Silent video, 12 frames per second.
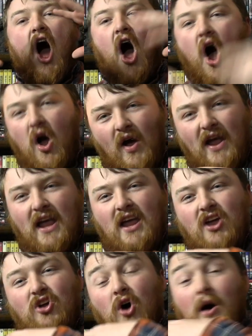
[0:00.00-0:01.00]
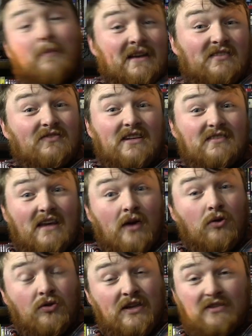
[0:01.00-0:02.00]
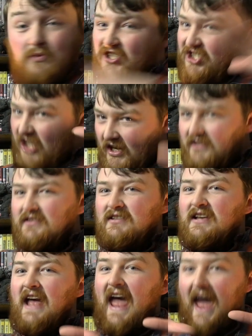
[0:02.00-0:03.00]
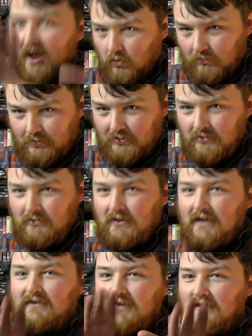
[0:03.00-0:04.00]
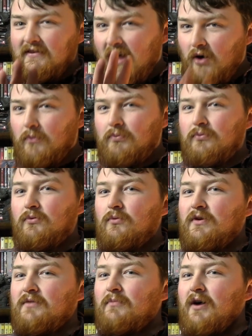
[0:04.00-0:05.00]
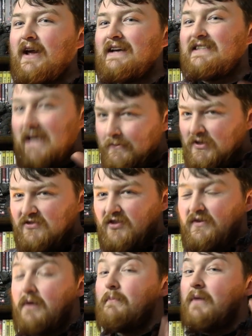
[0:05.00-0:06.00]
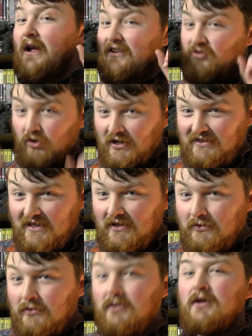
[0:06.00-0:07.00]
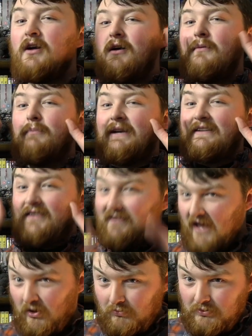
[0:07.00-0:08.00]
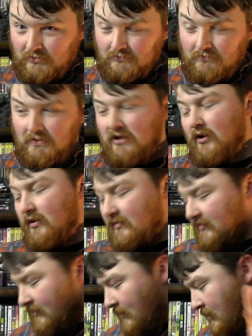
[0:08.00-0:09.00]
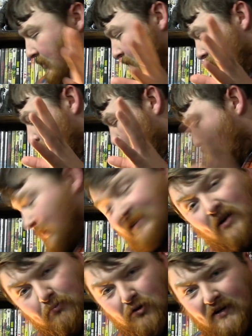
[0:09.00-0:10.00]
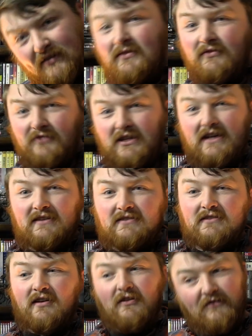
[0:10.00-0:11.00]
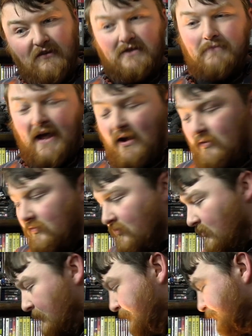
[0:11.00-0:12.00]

I got a massive discount on this, which does help. It does help with my acceptance of it. It's not a deal, but it does help, because retail price for this, £50,